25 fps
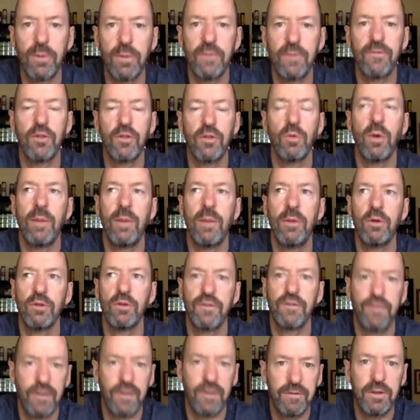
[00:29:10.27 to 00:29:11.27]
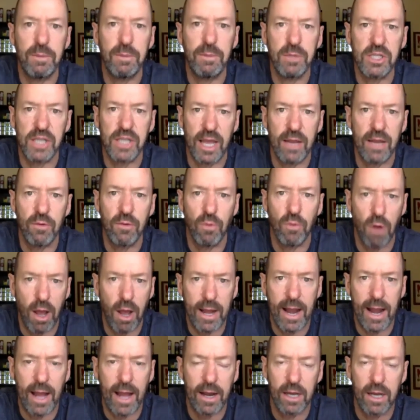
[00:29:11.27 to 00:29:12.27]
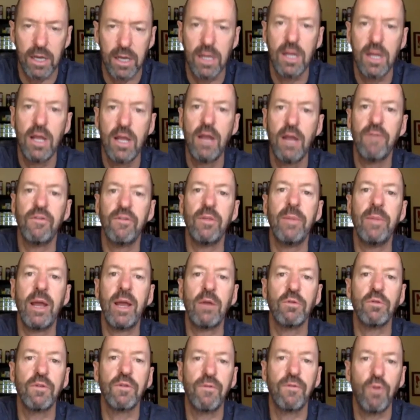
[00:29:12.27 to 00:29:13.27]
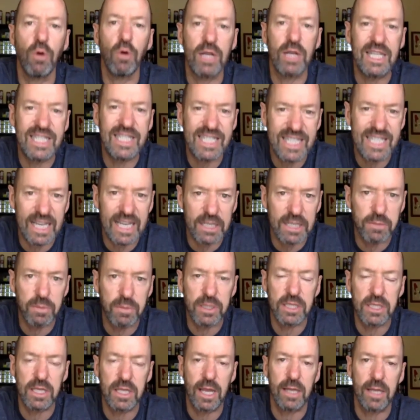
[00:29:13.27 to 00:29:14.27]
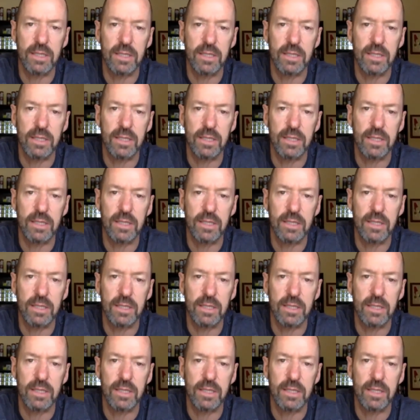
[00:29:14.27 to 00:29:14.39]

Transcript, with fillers: For the women, it was 50% right at it. For the men, it was 46%.